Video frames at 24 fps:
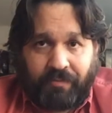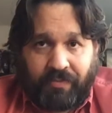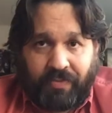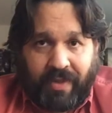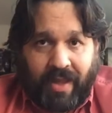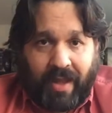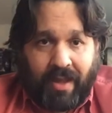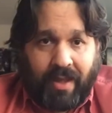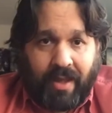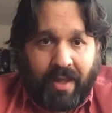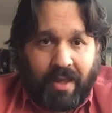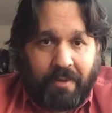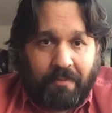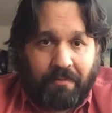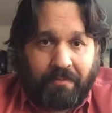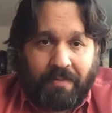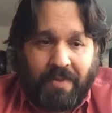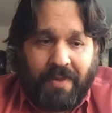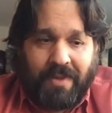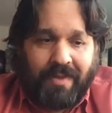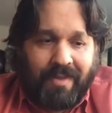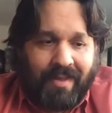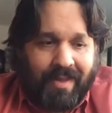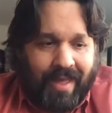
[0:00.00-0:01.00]

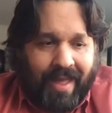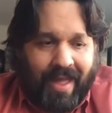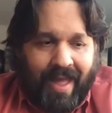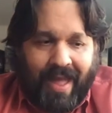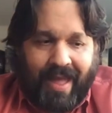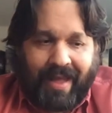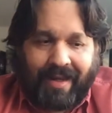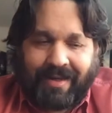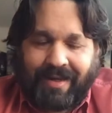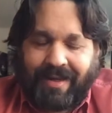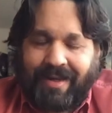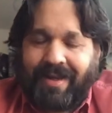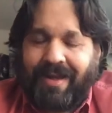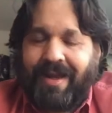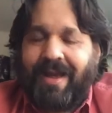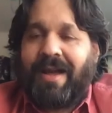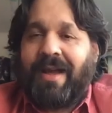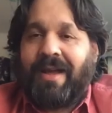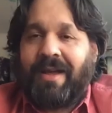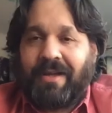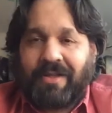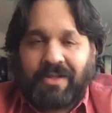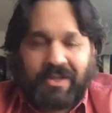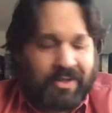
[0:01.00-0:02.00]
And
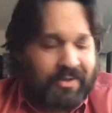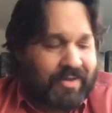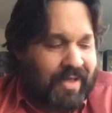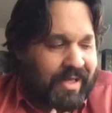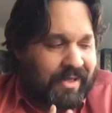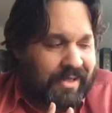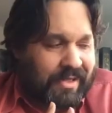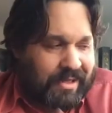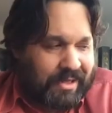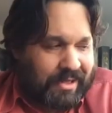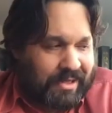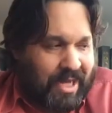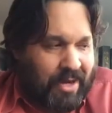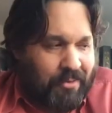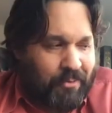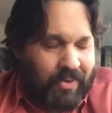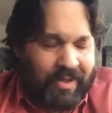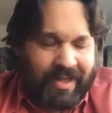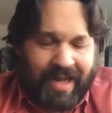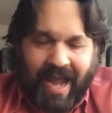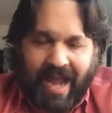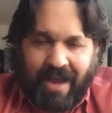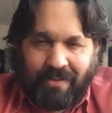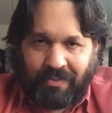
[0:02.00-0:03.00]
so that's the same
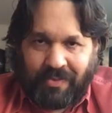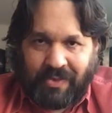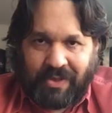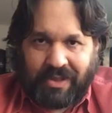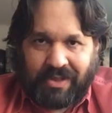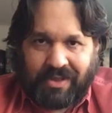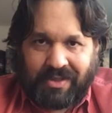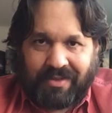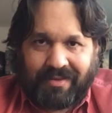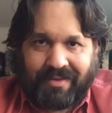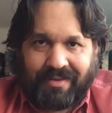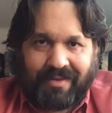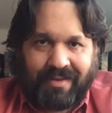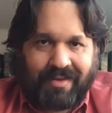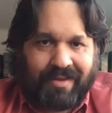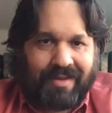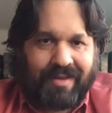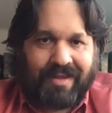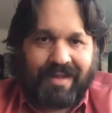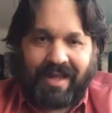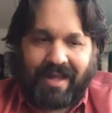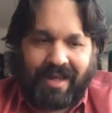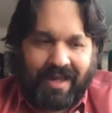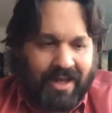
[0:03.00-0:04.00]
with games.
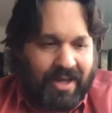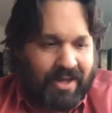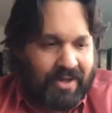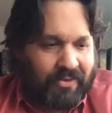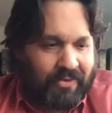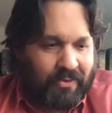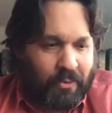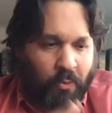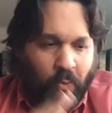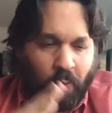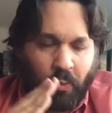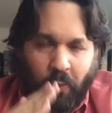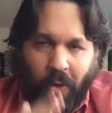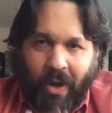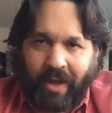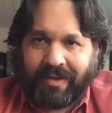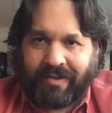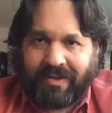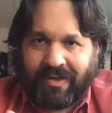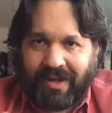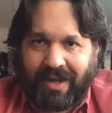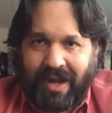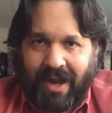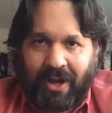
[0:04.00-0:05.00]

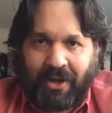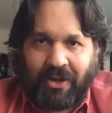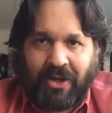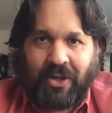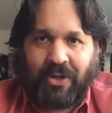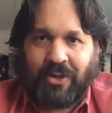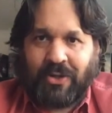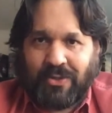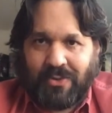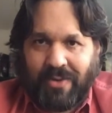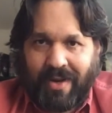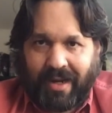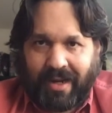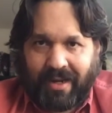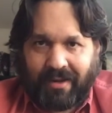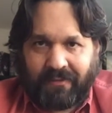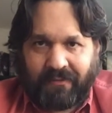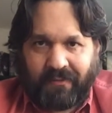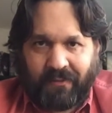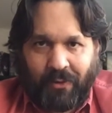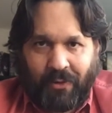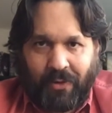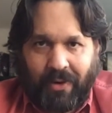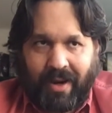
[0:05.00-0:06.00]
What are you doing it
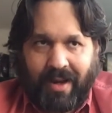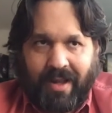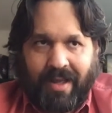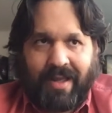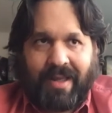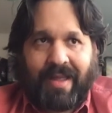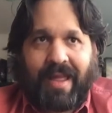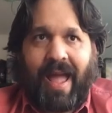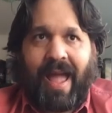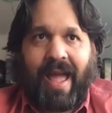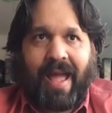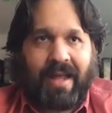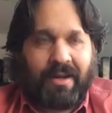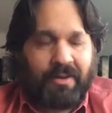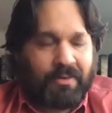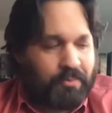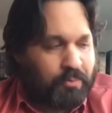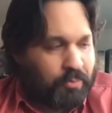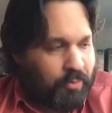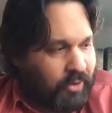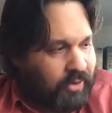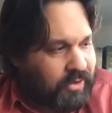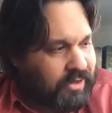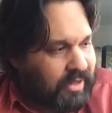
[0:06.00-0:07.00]
for? And
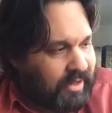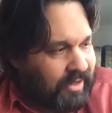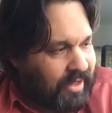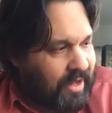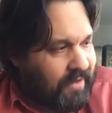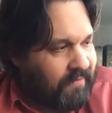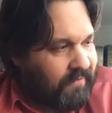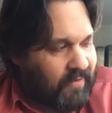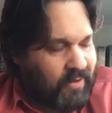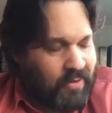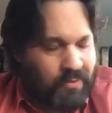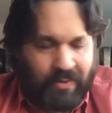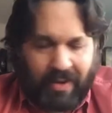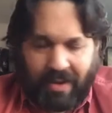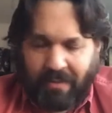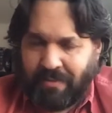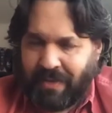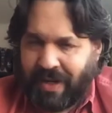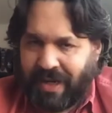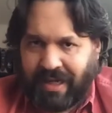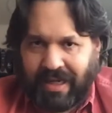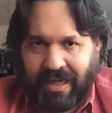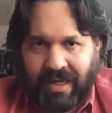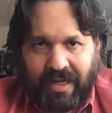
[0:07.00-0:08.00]
if you
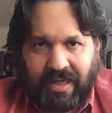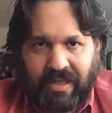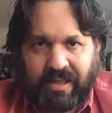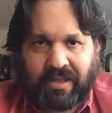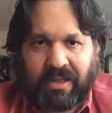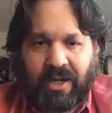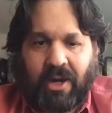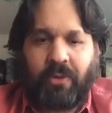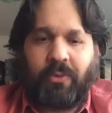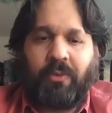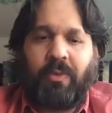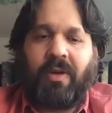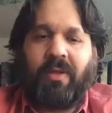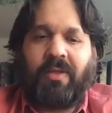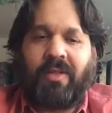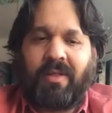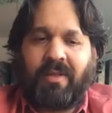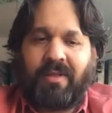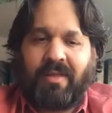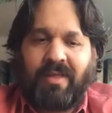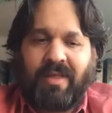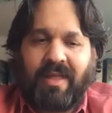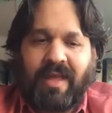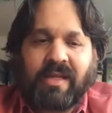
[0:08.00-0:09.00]
immediately start with,
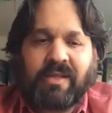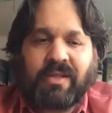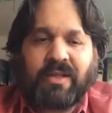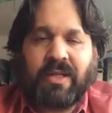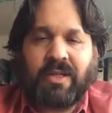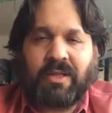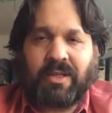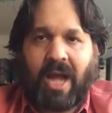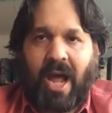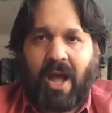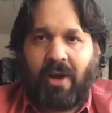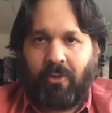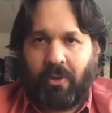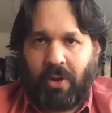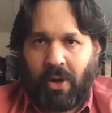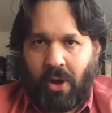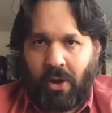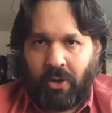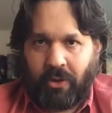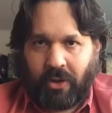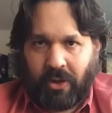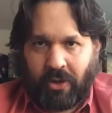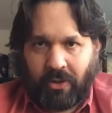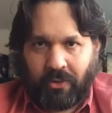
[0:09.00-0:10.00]
this is how
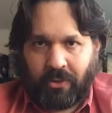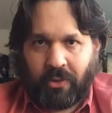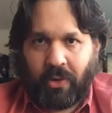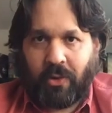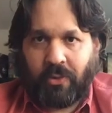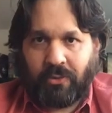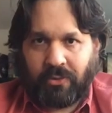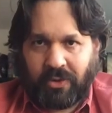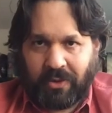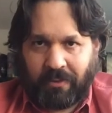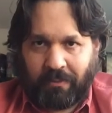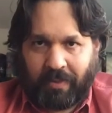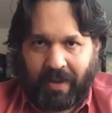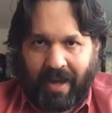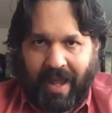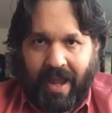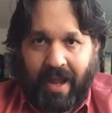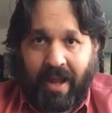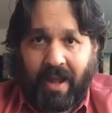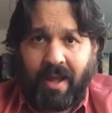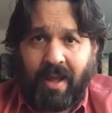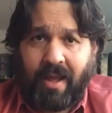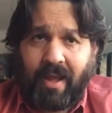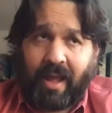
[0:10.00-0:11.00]
long you're going to
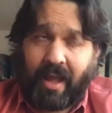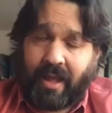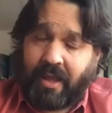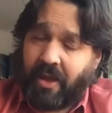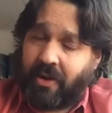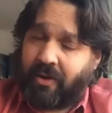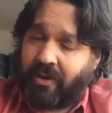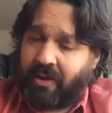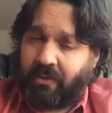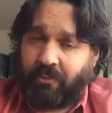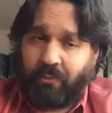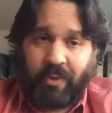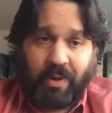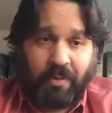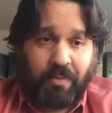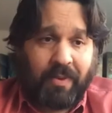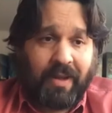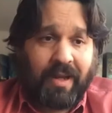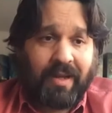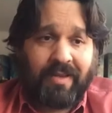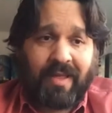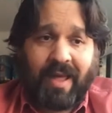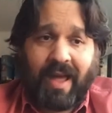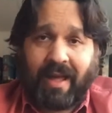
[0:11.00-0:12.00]
play. And you can
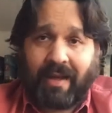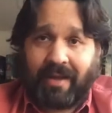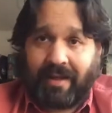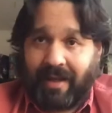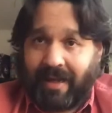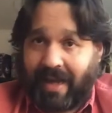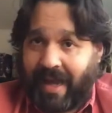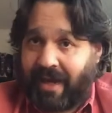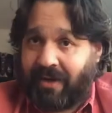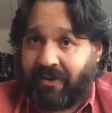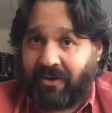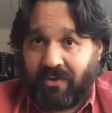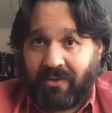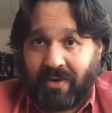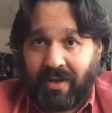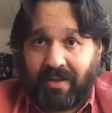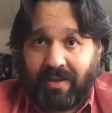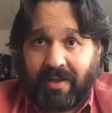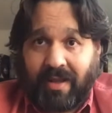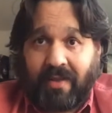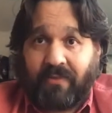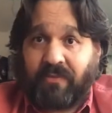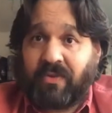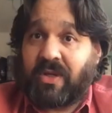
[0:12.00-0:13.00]
repeat that later
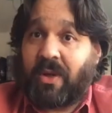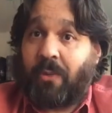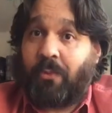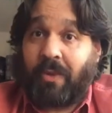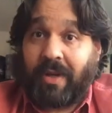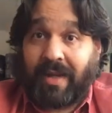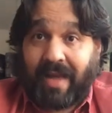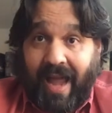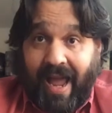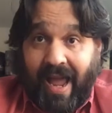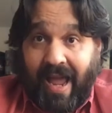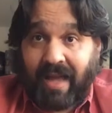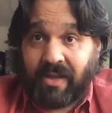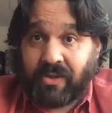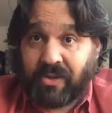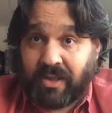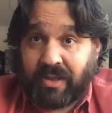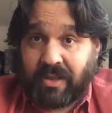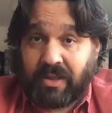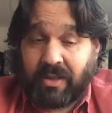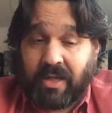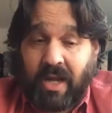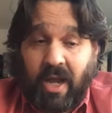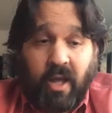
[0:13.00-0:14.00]
if someone
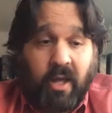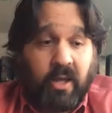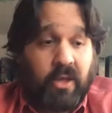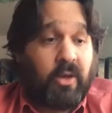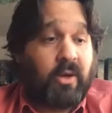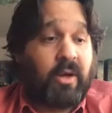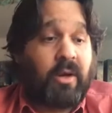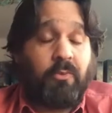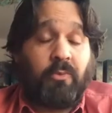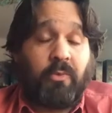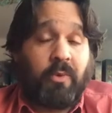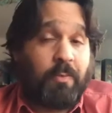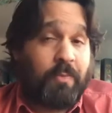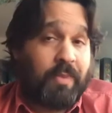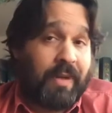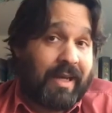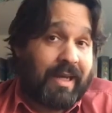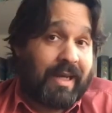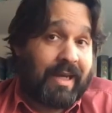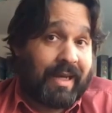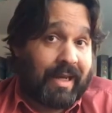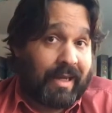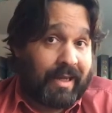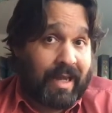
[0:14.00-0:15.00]
asks. You can repeat
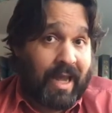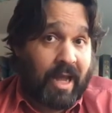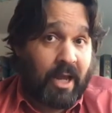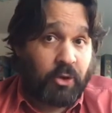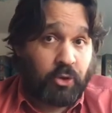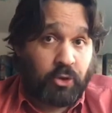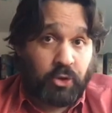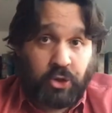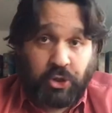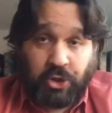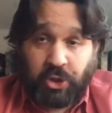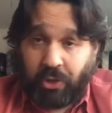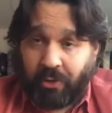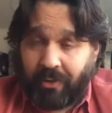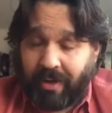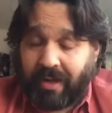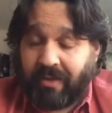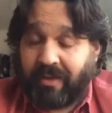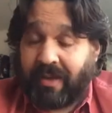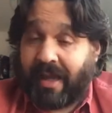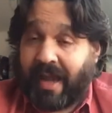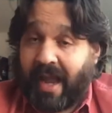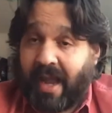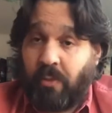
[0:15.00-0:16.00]
it again during
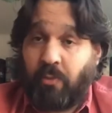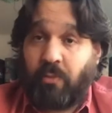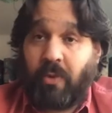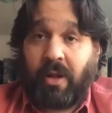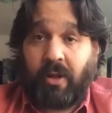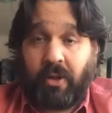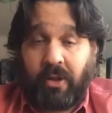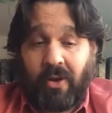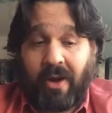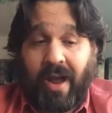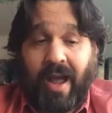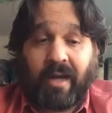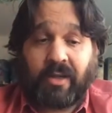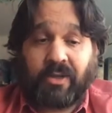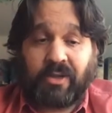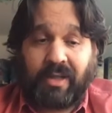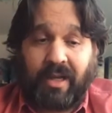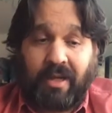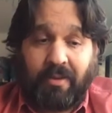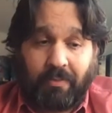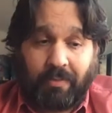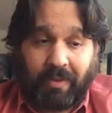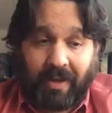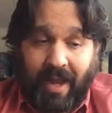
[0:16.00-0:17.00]
the game while you're
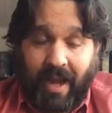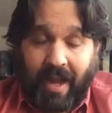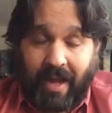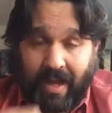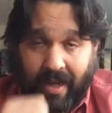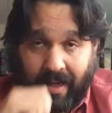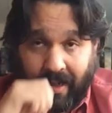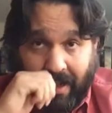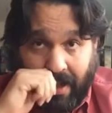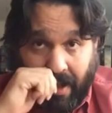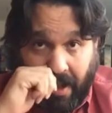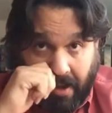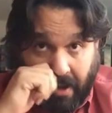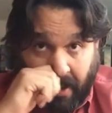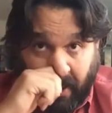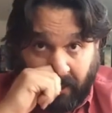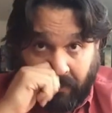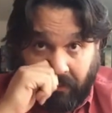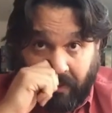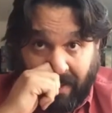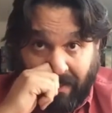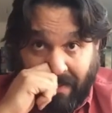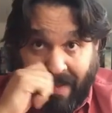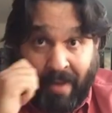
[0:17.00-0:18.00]
actually playing it.
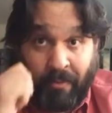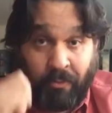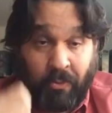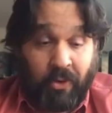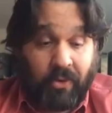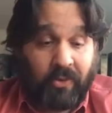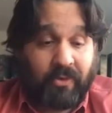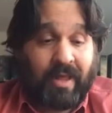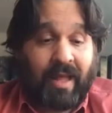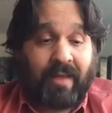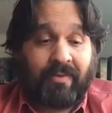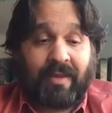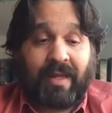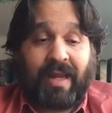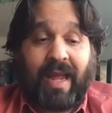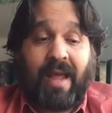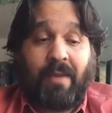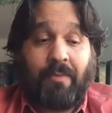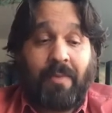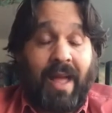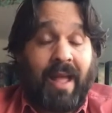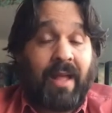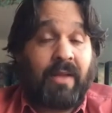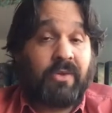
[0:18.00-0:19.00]
Remember that the
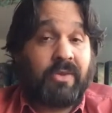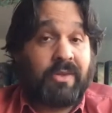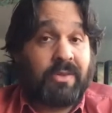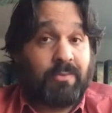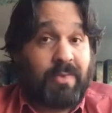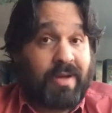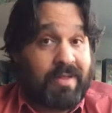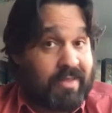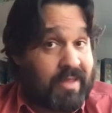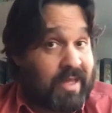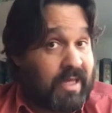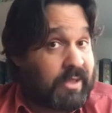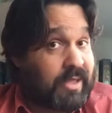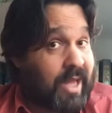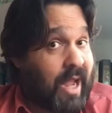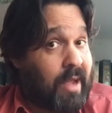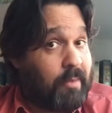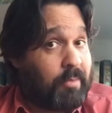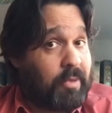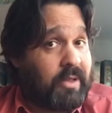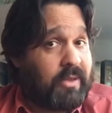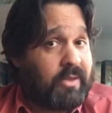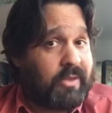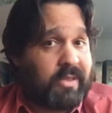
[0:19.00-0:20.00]
game ends when this
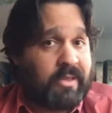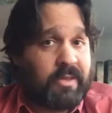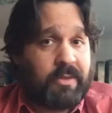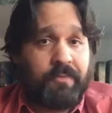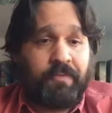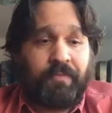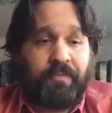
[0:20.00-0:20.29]
happens.